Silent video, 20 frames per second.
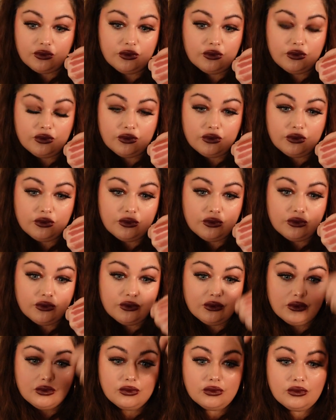
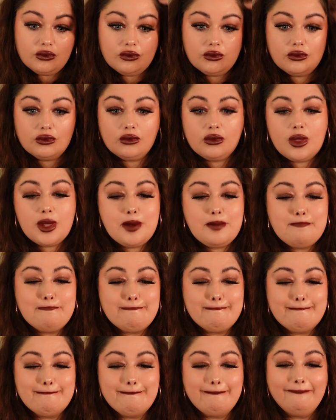
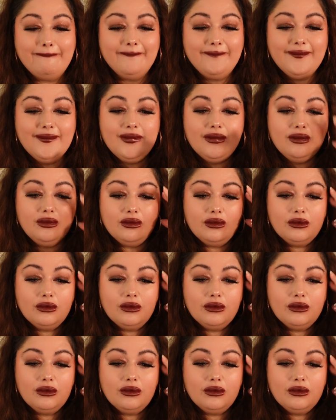Nobody speaks.